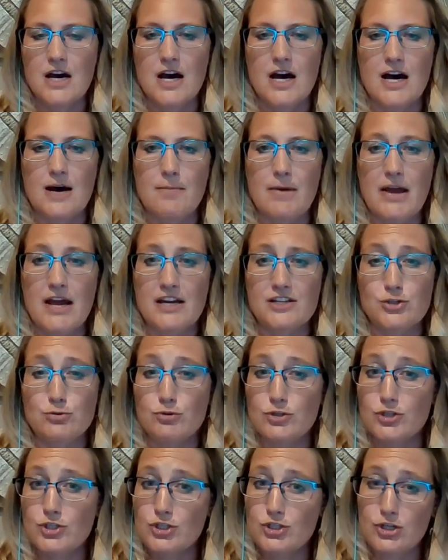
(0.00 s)
um, as you
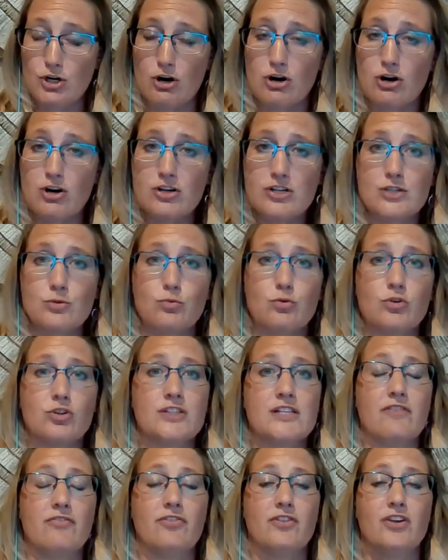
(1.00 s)
start will
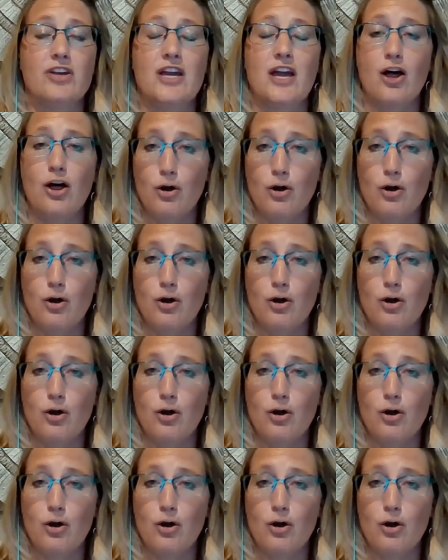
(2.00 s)
definitely